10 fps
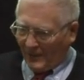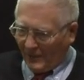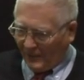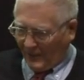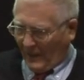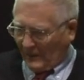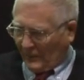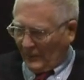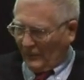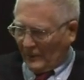
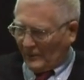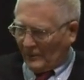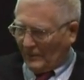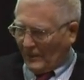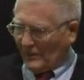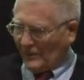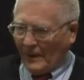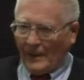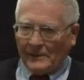sympathize with Richard because